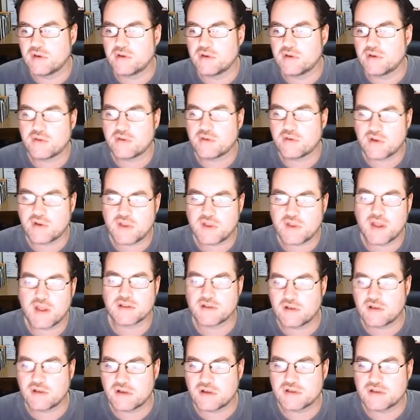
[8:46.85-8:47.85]

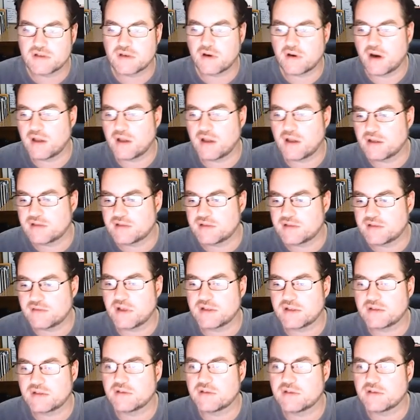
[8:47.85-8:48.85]
$3,000. All right, let's
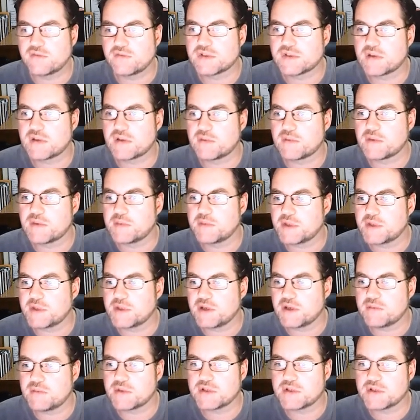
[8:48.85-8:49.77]
look for something a bit cheaper,